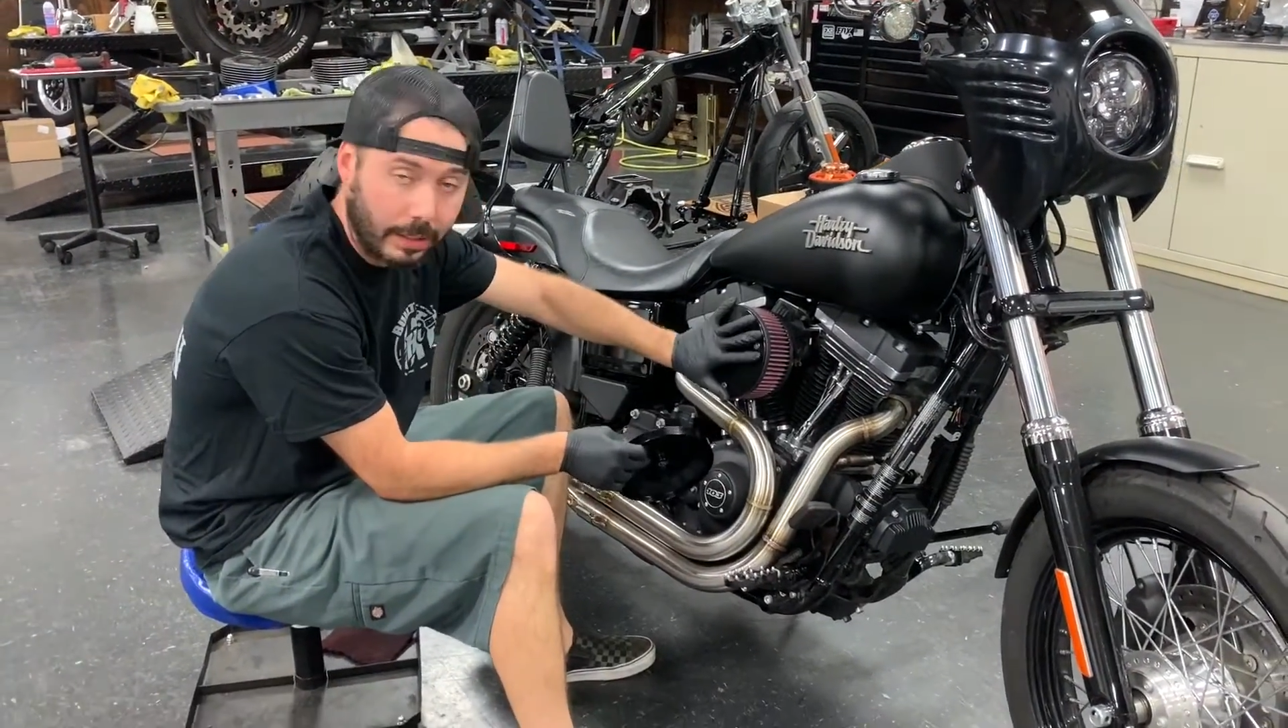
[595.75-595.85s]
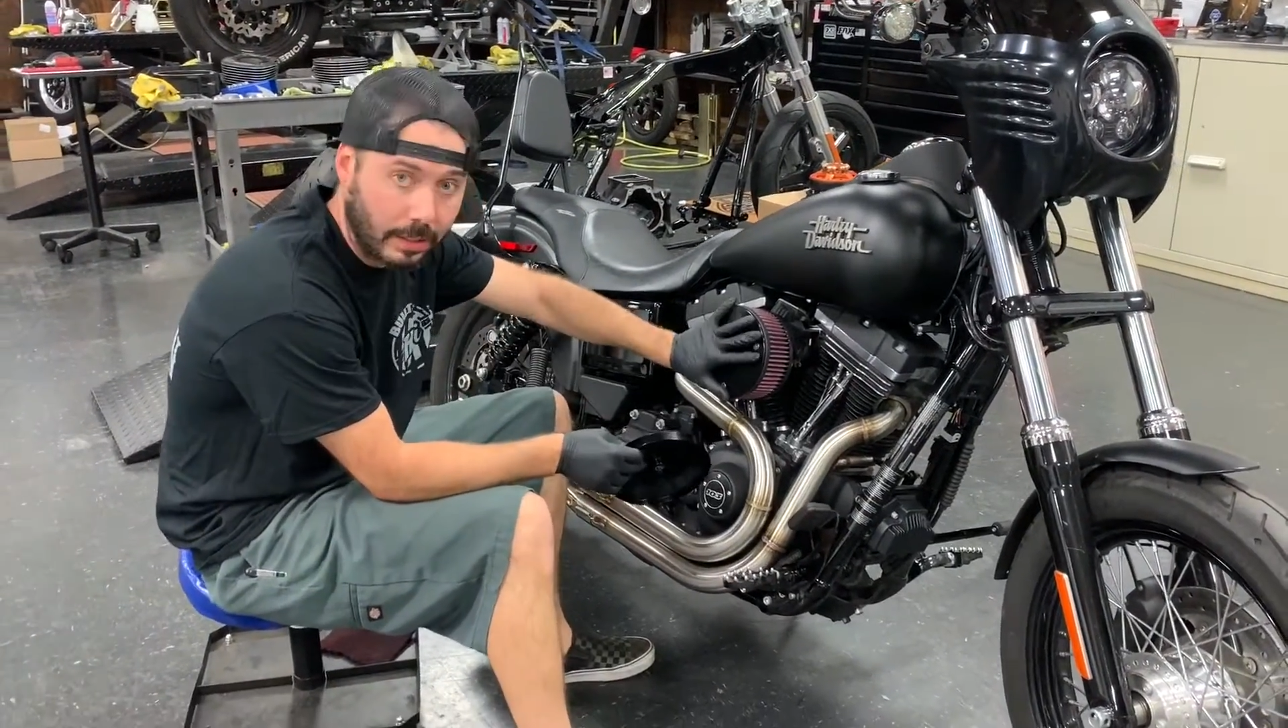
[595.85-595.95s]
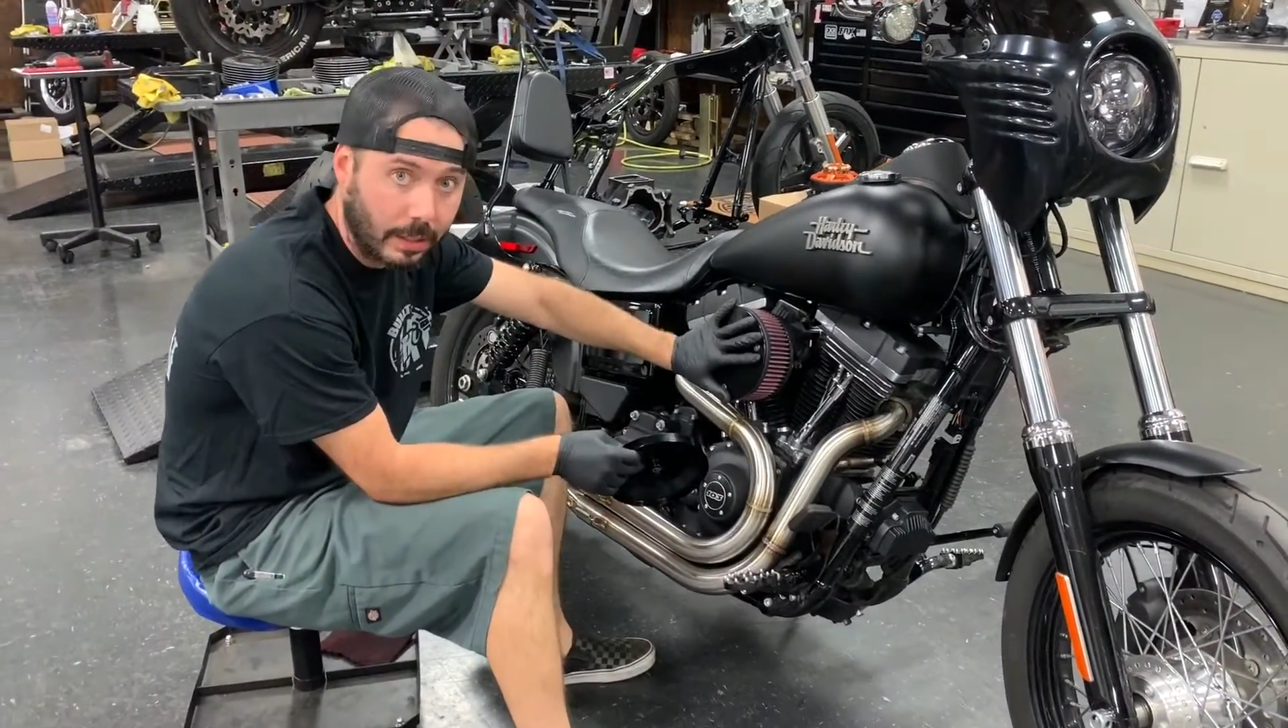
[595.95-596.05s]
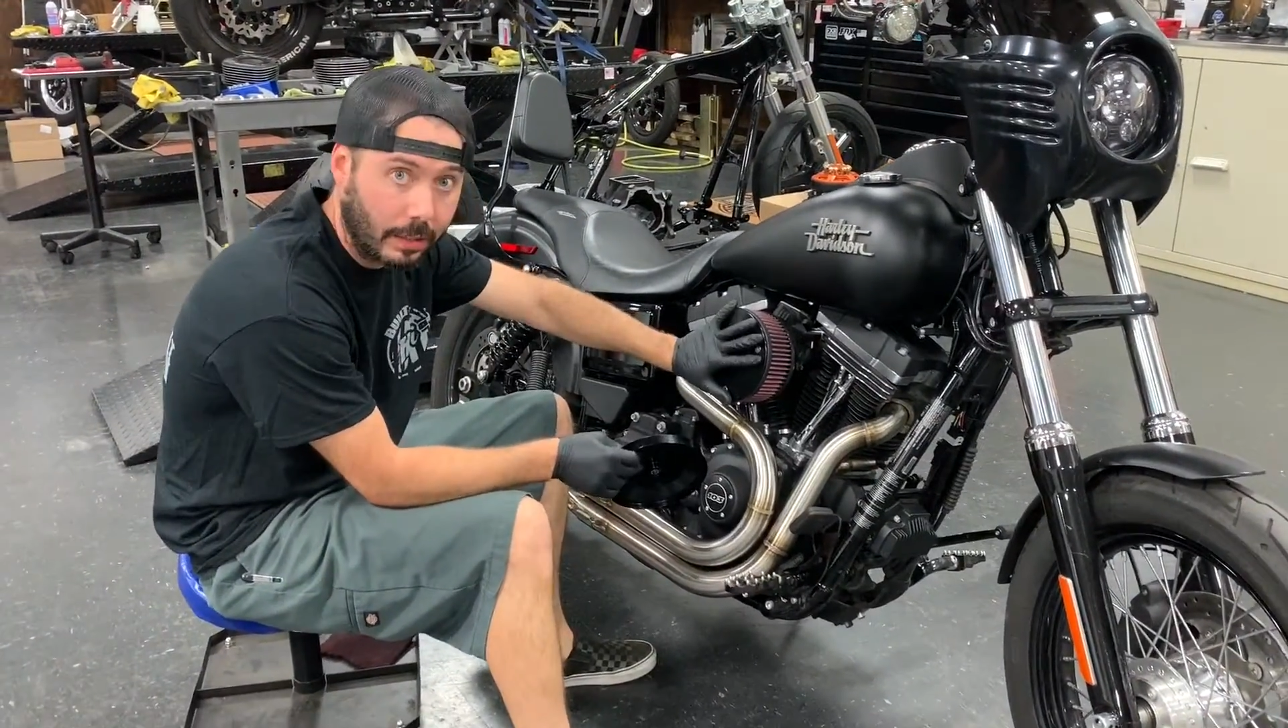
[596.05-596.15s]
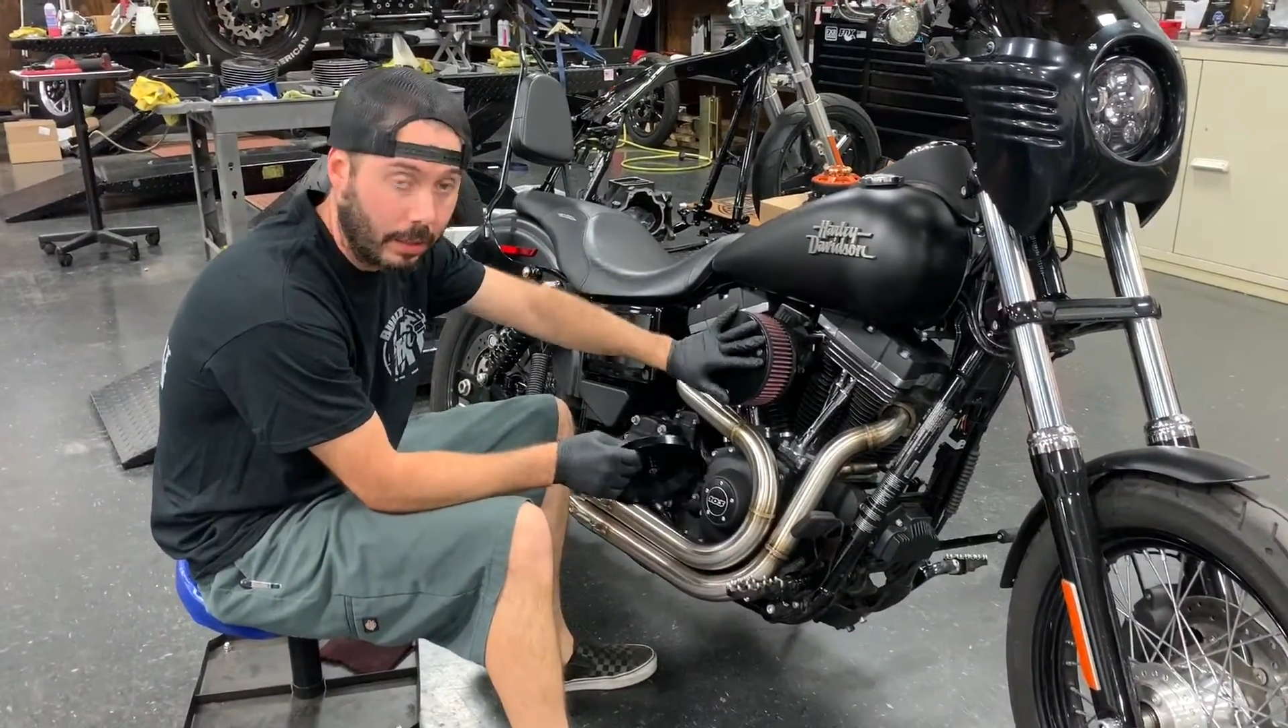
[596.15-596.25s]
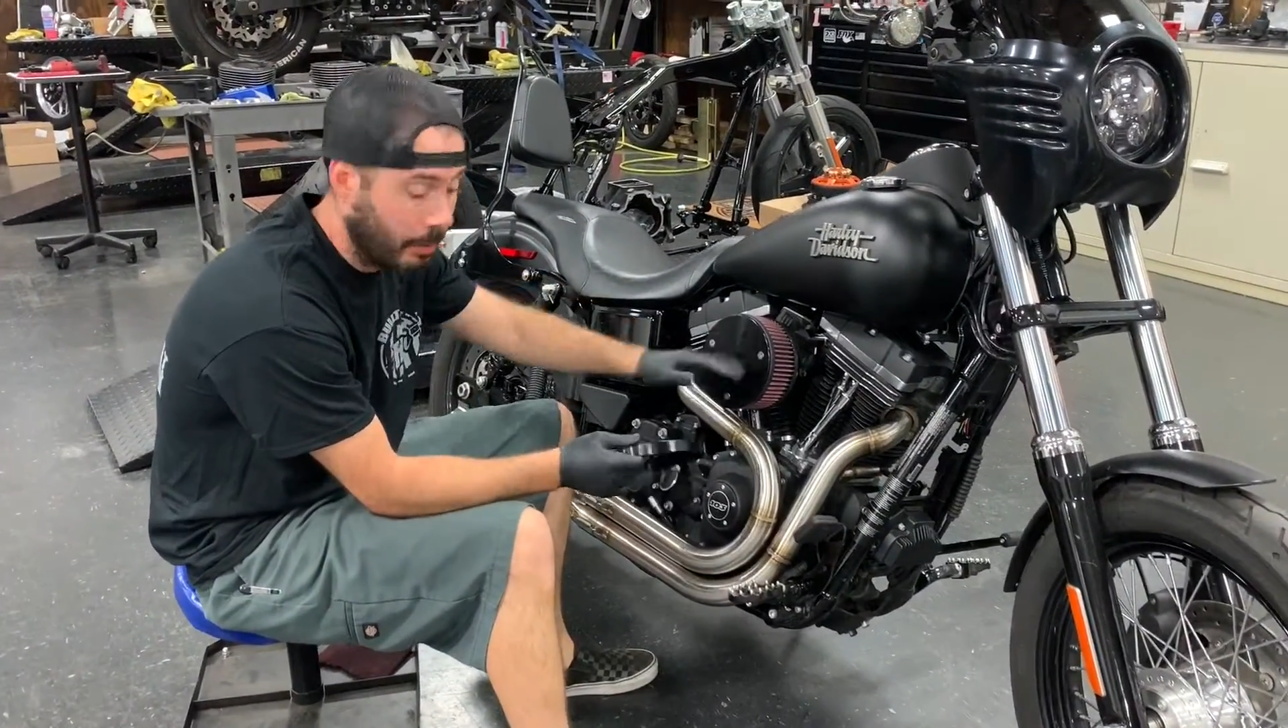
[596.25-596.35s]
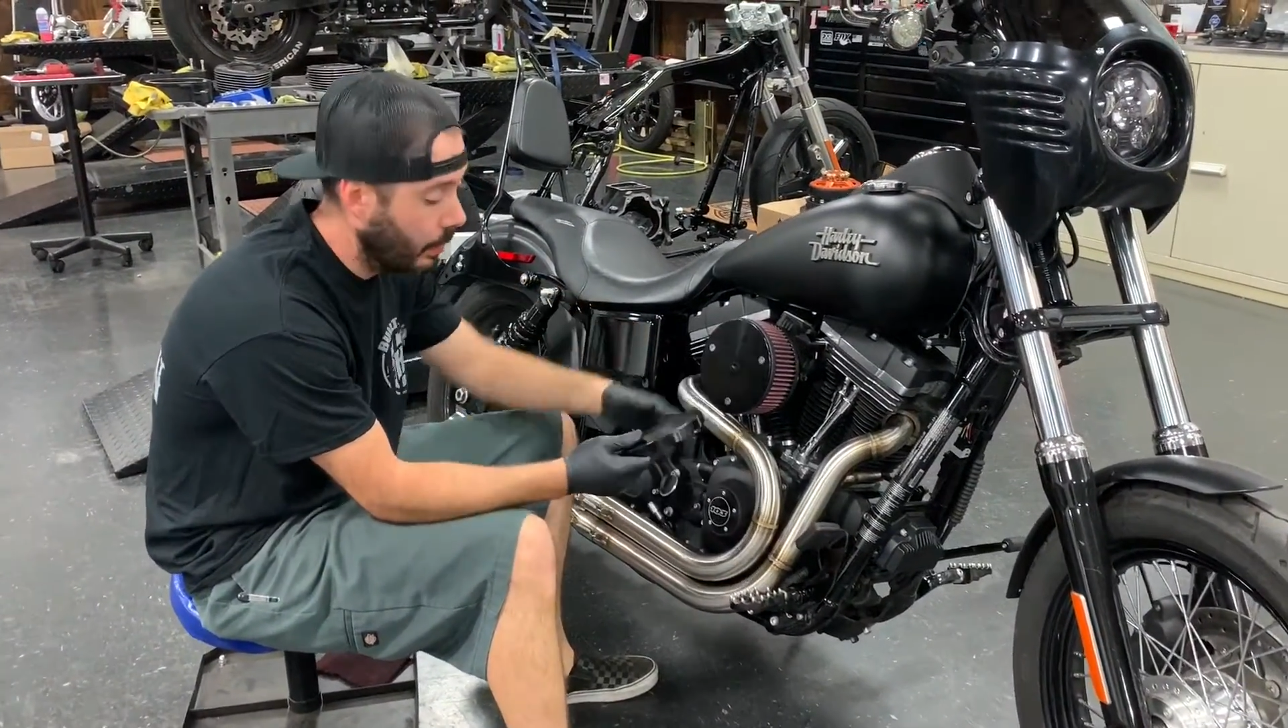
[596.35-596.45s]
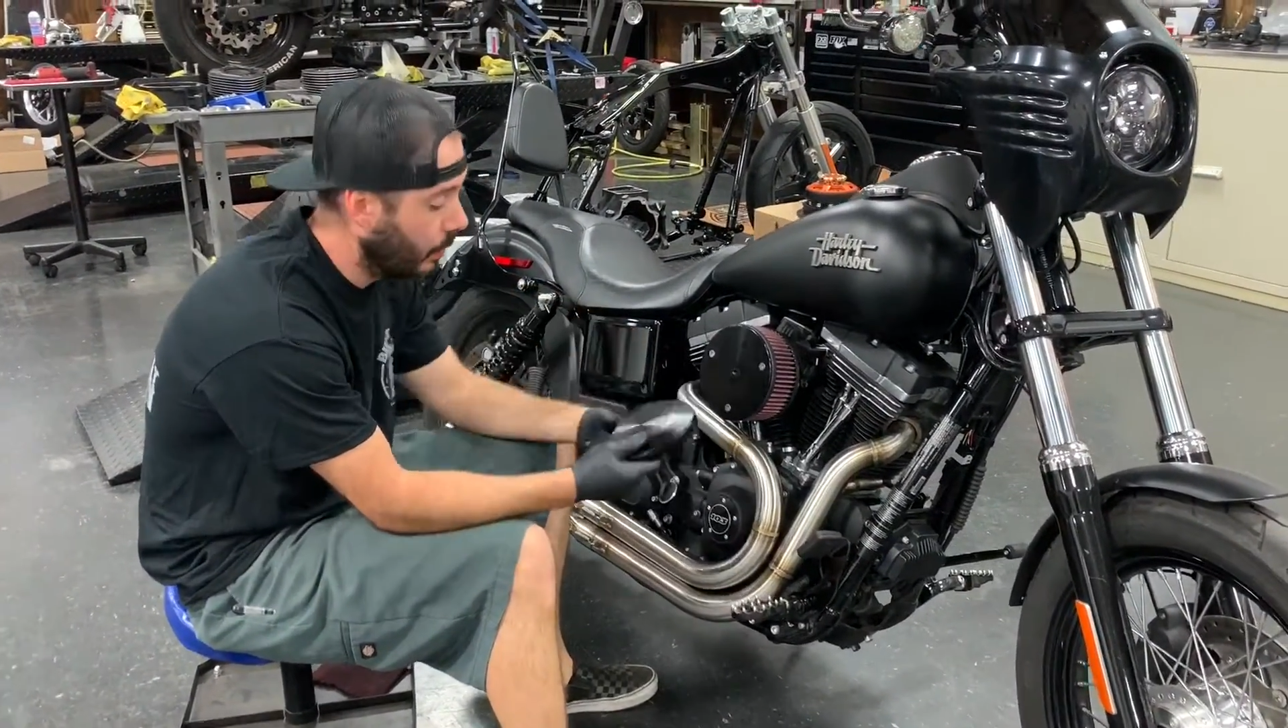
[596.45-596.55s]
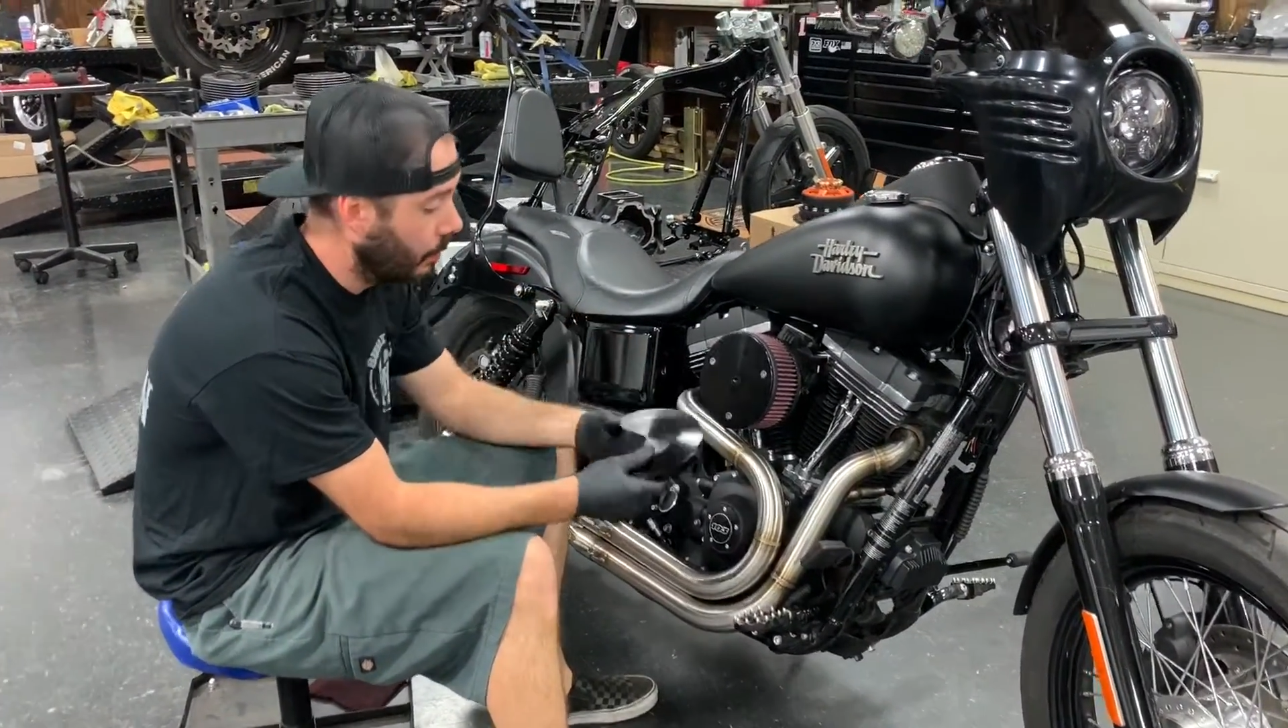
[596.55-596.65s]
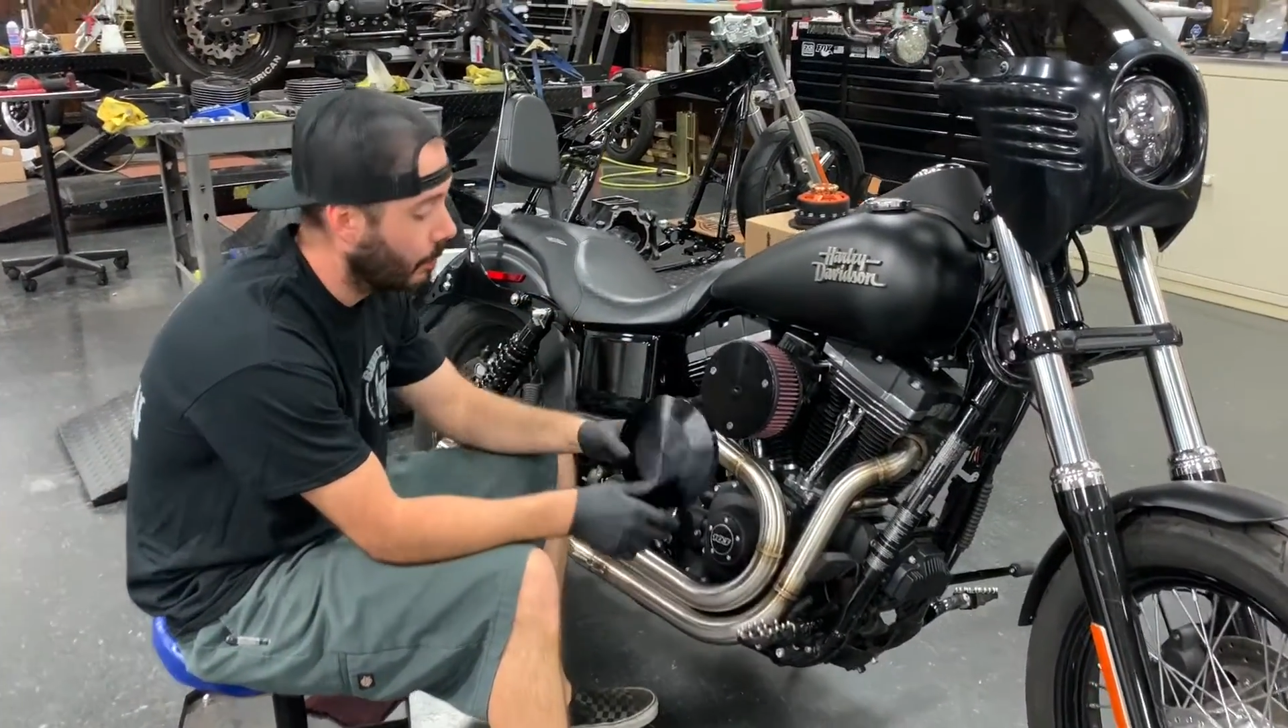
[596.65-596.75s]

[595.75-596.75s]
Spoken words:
snugged up here,